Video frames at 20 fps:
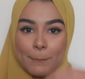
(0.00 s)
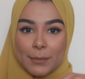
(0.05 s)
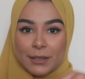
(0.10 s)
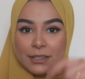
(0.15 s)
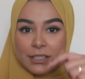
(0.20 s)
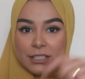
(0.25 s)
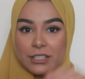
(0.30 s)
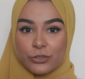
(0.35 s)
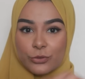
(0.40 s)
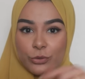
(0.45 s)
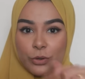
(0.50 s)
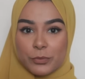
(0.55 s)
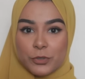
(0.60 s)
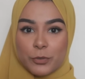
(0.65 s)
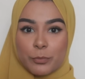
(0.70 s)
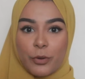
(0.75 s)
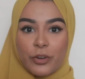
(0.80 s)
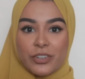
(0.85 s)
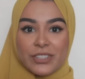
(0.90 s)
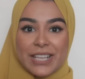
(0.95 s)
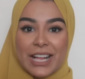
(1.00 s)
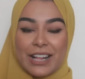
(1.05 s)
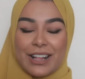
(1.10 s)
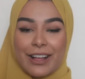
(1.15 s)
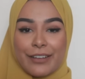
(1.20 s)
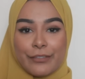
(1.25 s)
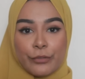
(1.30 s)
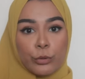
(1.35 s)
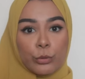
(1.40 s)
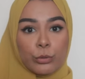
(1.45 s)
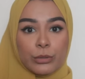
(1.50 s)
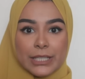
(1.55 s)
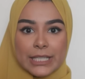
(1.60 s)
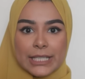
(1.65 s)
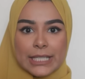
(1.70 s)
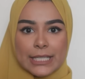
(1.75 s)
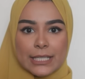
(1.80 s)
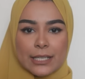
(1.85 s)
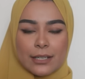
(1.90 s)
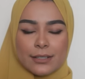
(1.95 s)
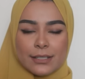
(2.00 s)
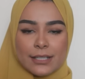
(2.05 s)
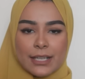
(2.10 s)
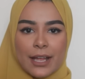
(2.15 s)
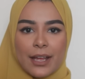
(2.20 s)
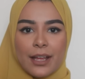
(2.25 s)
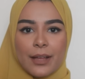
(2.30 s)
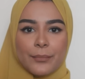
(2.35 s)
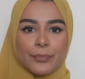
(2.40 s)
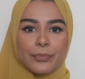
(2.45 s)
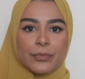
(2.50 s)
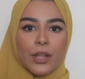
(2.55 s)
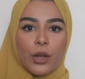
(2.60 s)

in the description box, I'll have all the details there.